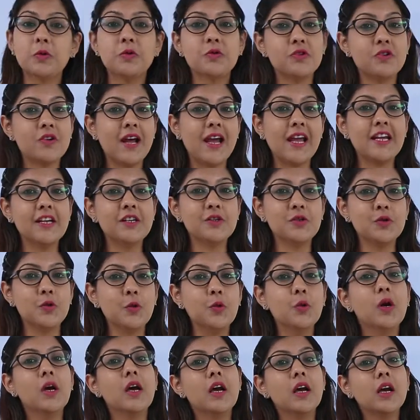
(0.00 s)
trying to
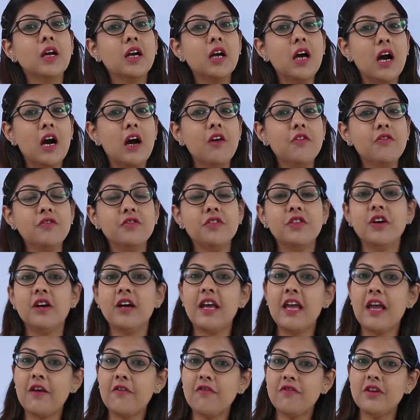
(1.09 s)
carve the
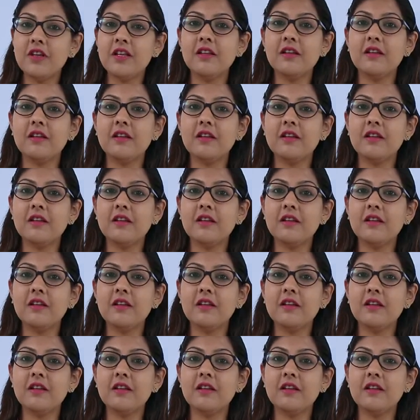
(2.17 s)
every